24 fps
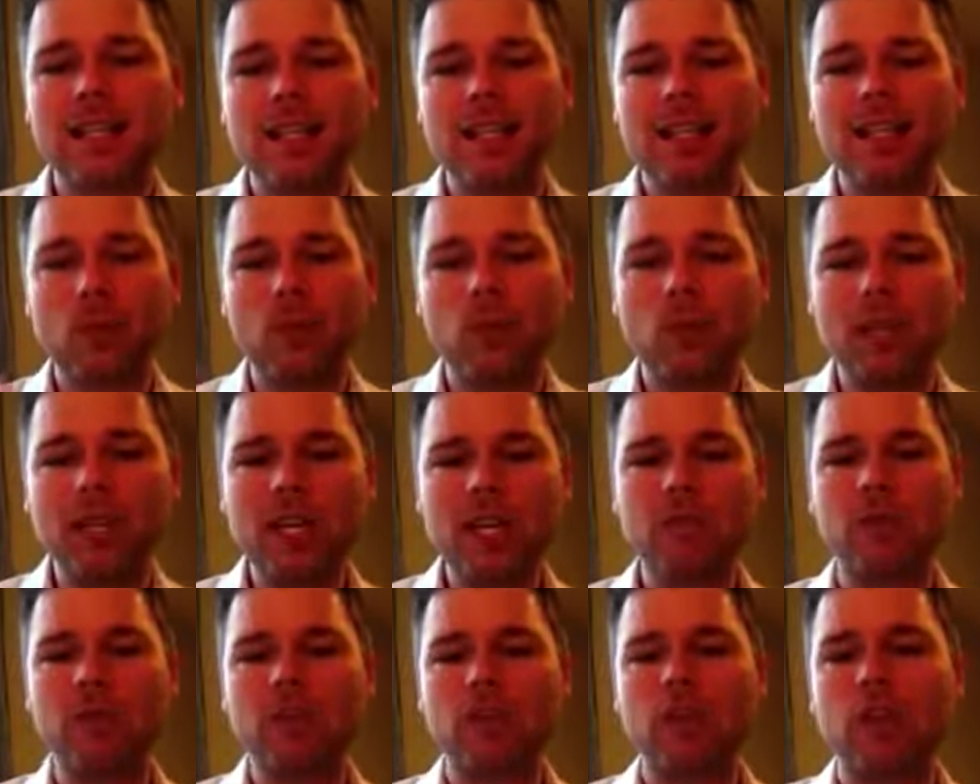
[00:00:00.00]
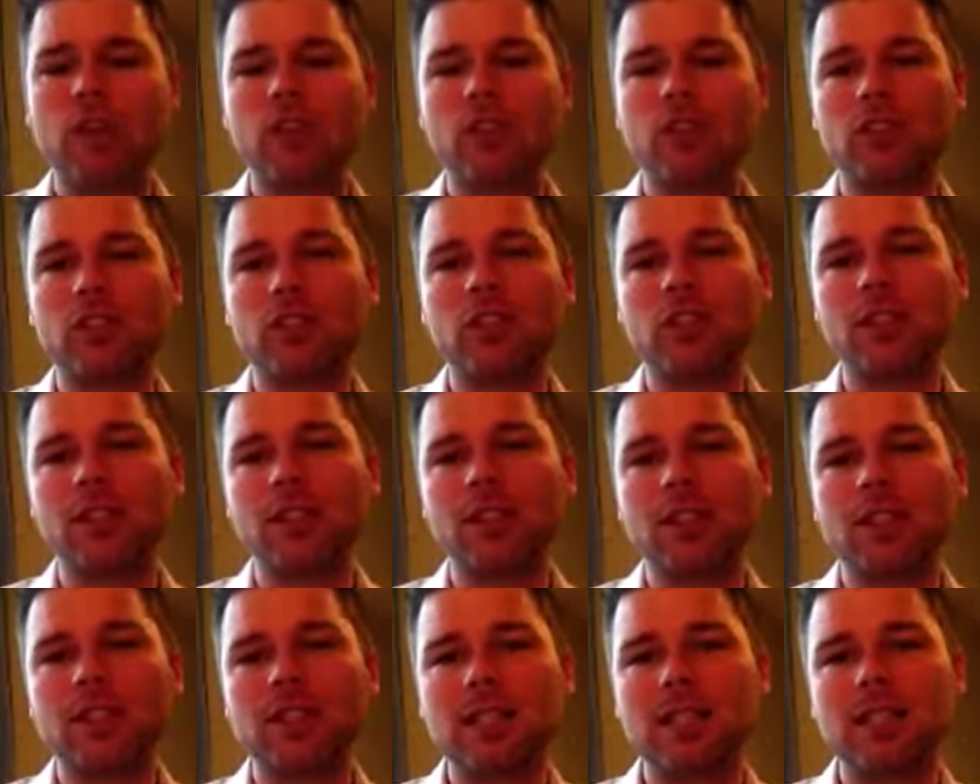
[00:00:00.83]
said that when he was first starting
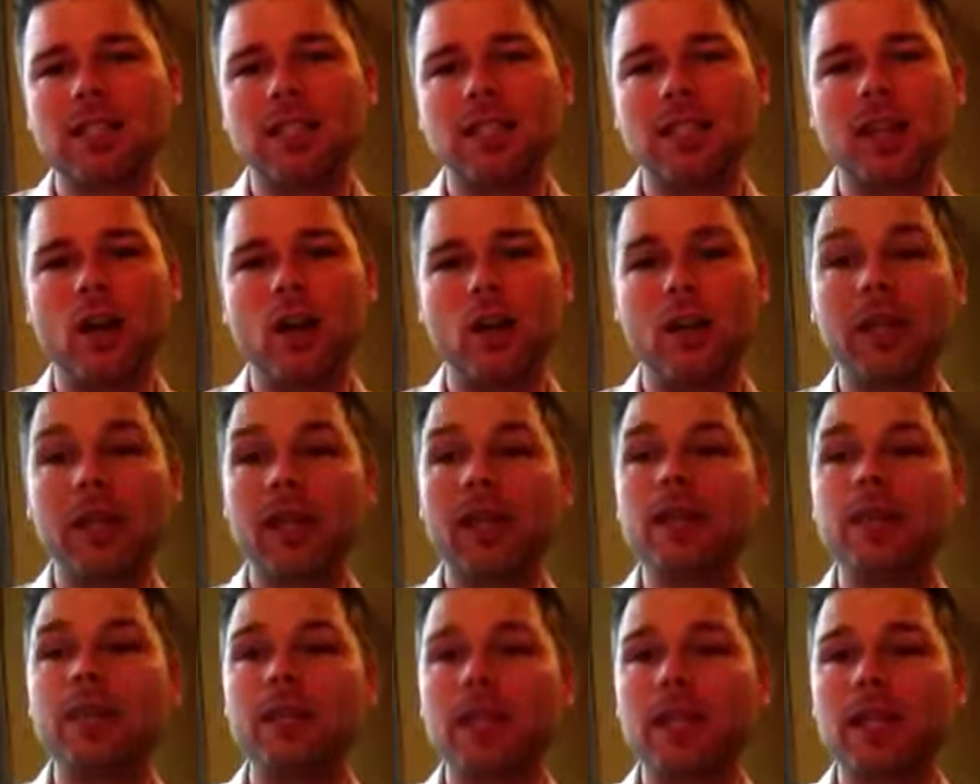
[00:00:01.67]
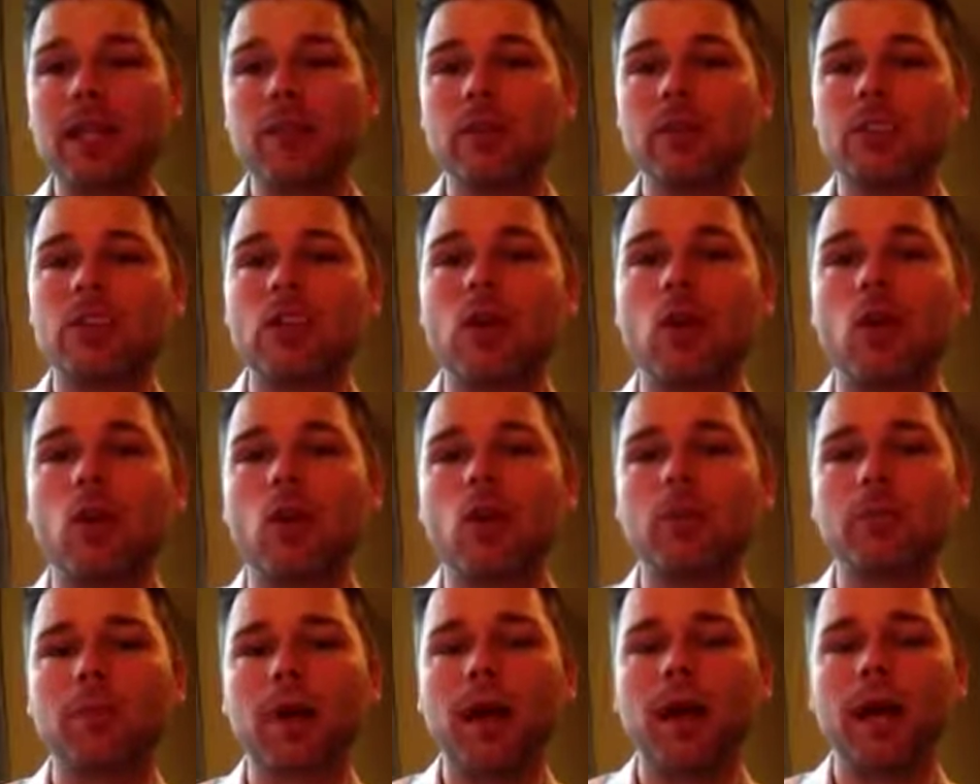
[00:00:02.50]
as C E O, he he was
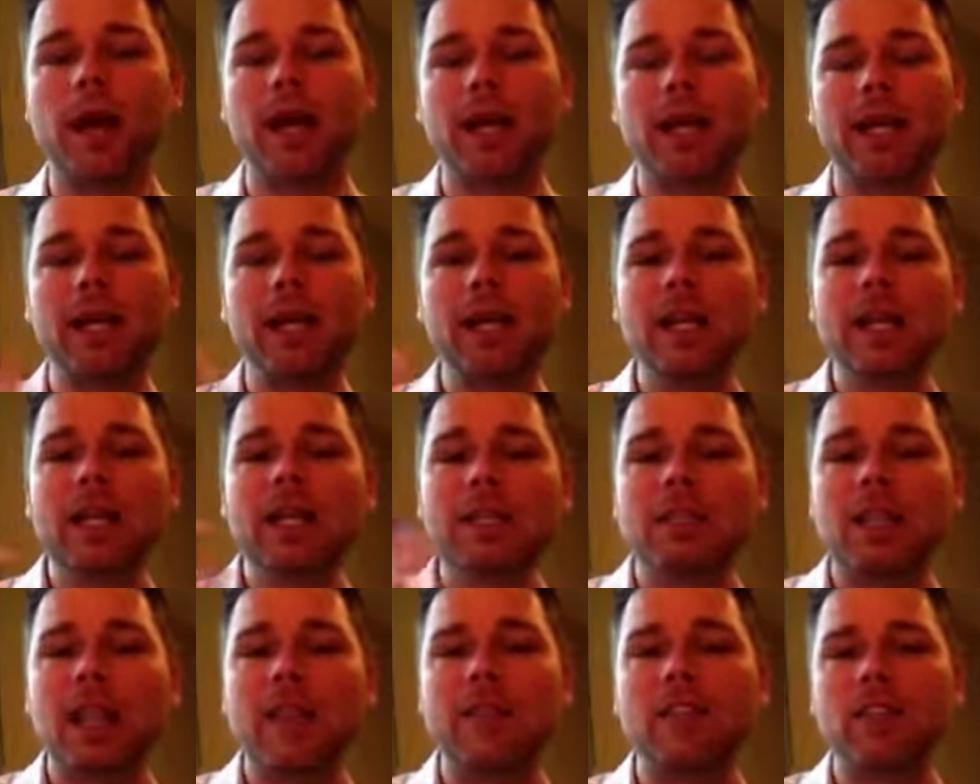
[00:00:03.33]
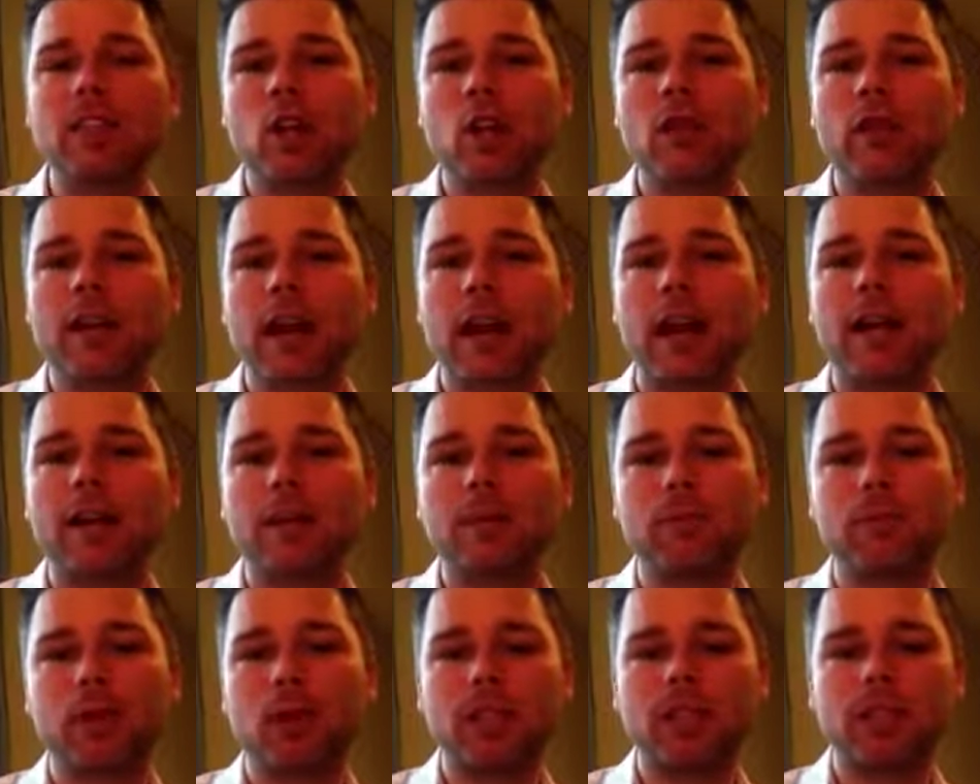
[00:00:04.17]
told by David
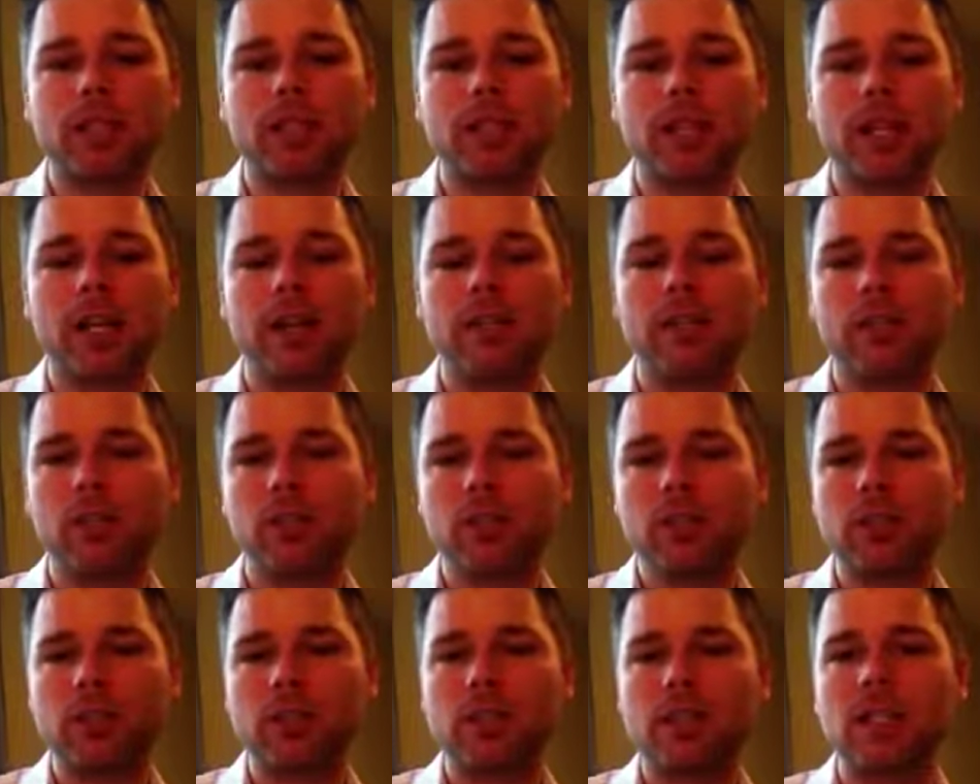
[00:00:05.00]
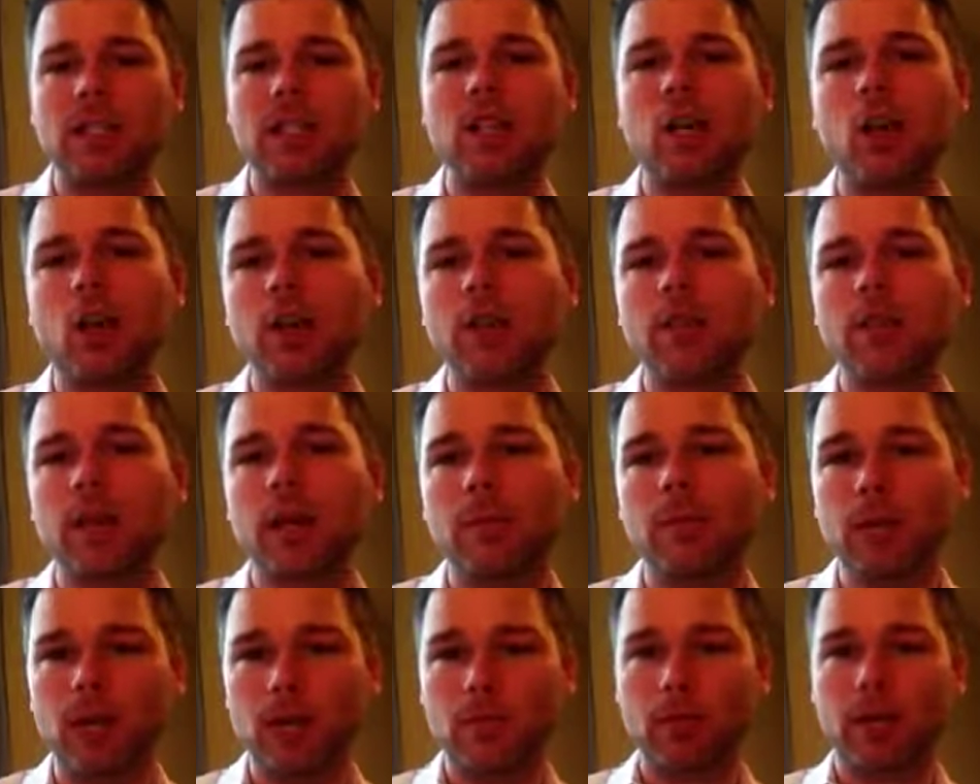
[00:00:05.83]
Novak, president of, or C E O of
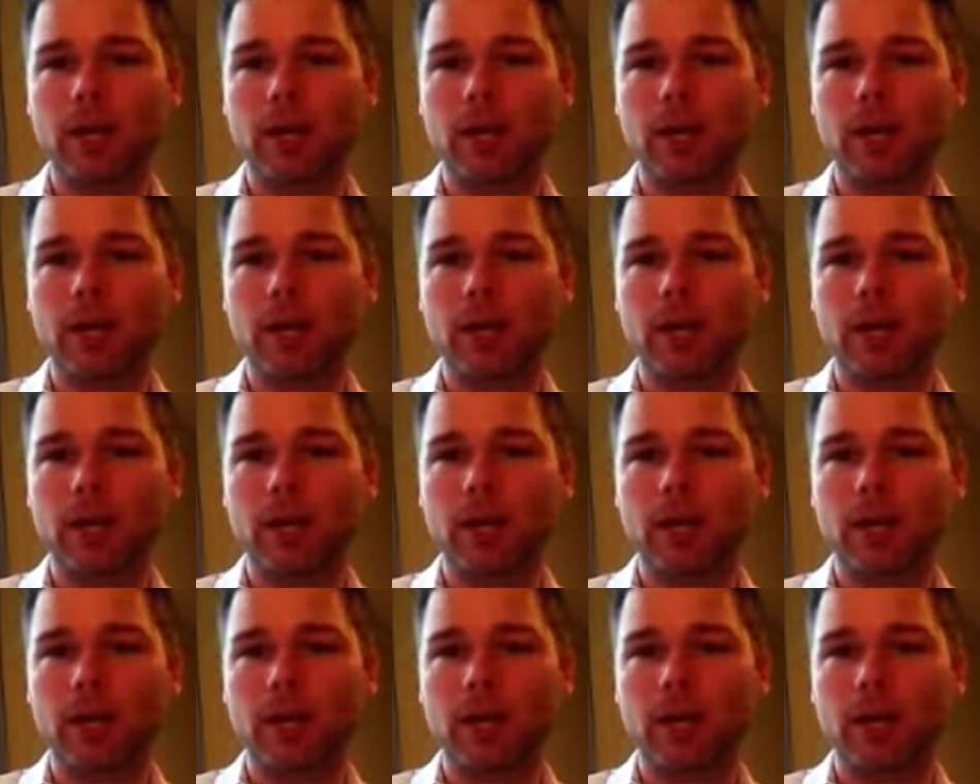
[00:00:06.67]
Yum!